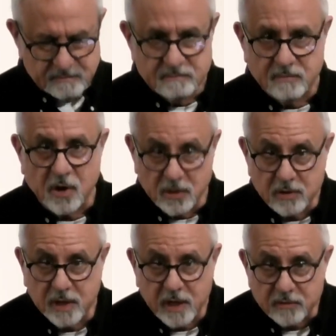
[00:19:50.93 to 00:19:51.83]
Are you
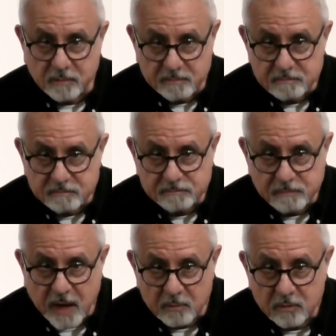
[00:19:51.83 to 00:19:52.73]
looking at your
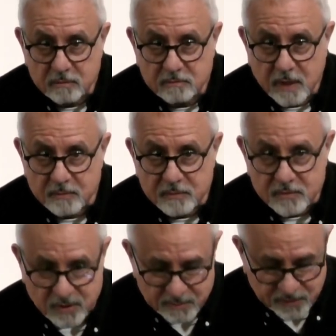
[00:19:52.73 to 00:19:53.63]
Bible?
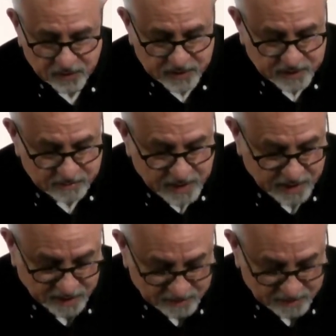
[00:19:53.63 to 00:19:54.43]
Some of you are looking at me.